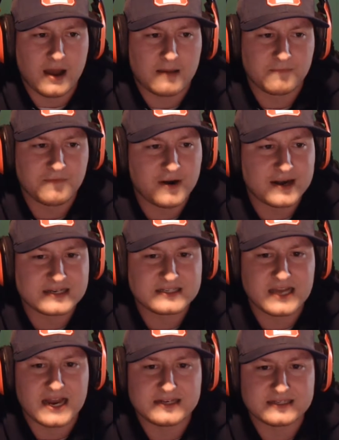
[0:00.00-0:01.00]
I'm very
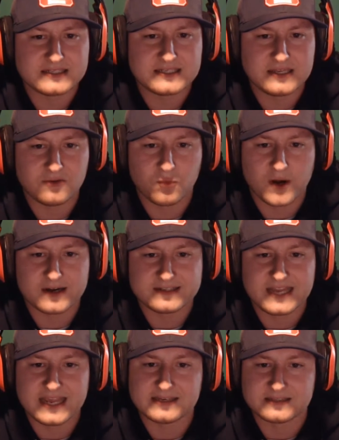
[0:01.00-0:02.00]
excited to see where it
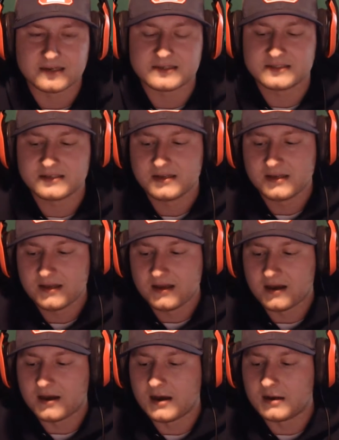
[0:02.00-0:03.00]
takes us.
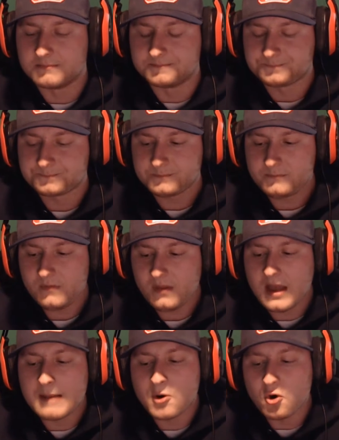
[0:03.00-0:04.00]
Um,
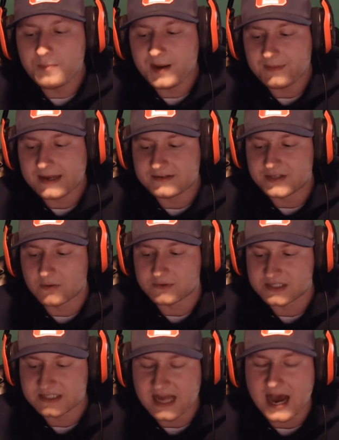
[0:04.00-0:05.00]
I'm hoping they
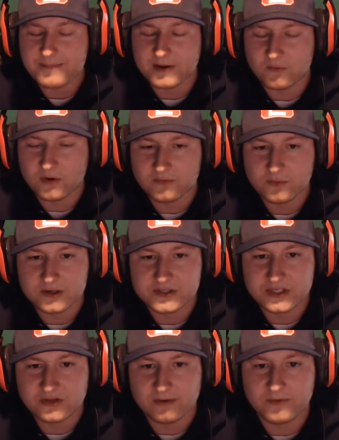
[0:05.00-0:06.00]
don't stop at World War
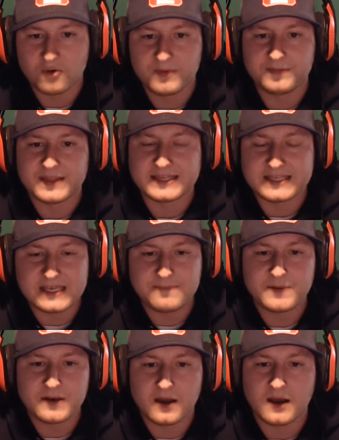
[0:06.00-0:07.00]
II. I'm hoping they
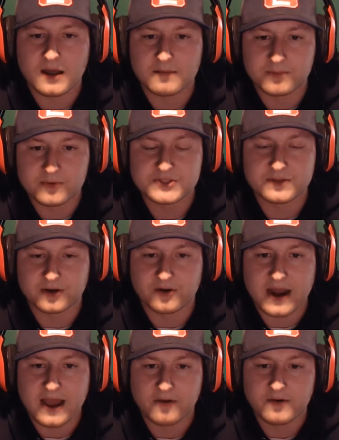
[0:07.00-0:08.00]
keep it on boots on the
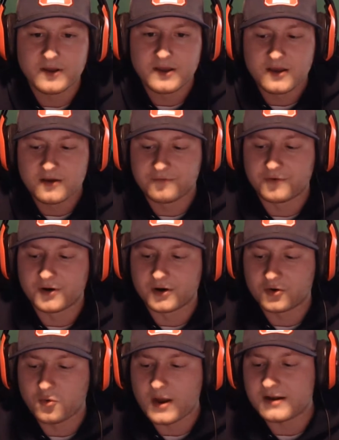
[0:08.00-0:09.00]
ground
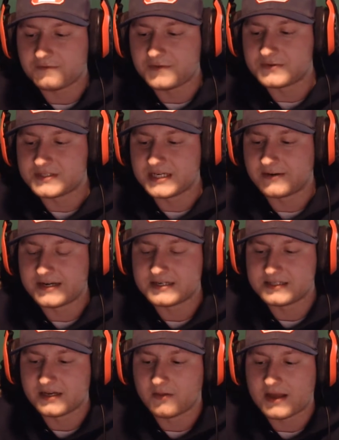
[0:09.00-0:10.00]
for quite a few
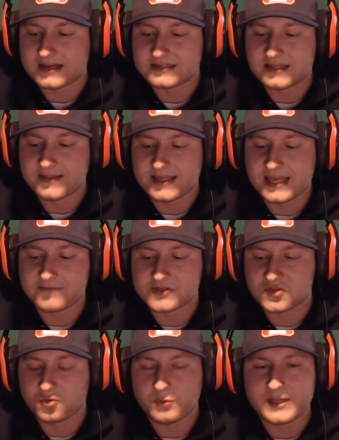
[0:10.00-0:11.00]
series. You know, like I said, they gave
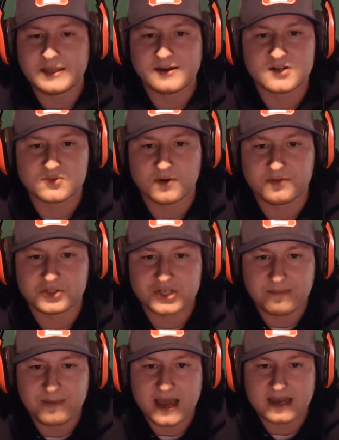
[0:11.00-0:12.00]
us three years worth of
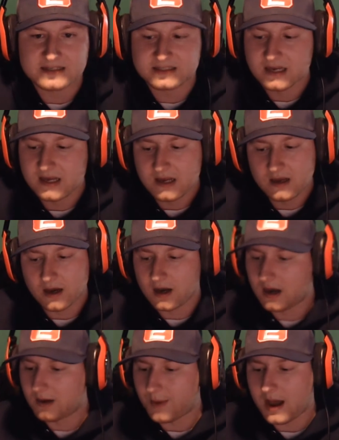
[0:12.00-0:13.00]
jetpacks.
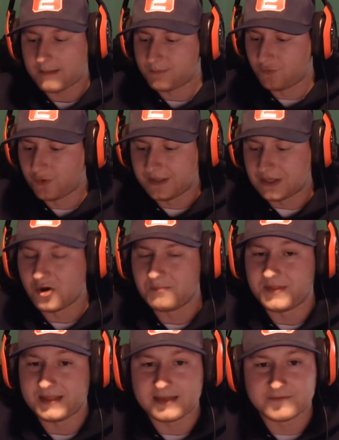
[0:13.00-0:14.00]
Um, I'm really
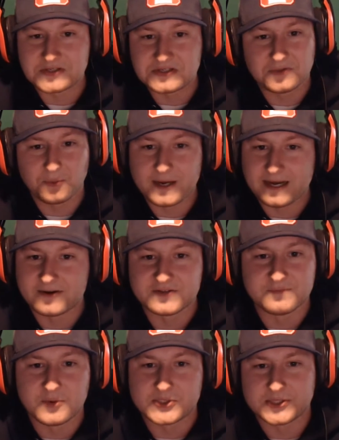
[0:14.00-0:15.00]
hoping they give us three
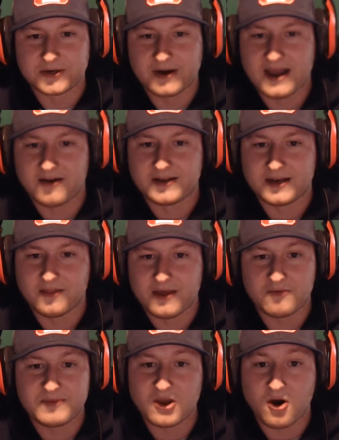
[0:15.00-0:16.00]
years of boots on the ground. You know,
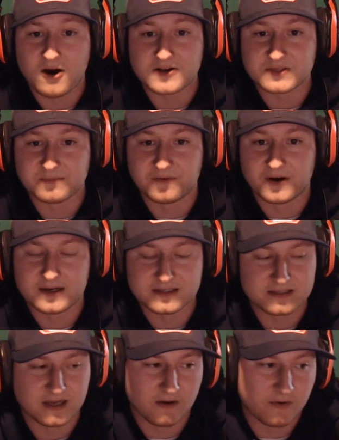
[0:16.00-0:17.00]
that would be awesome for us.
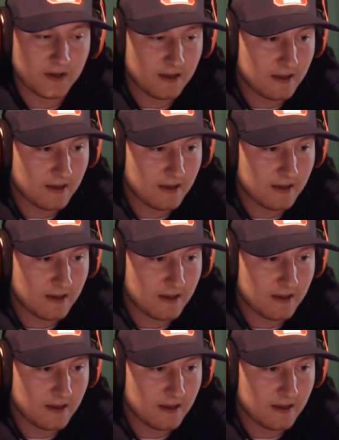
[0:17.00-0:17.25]
So.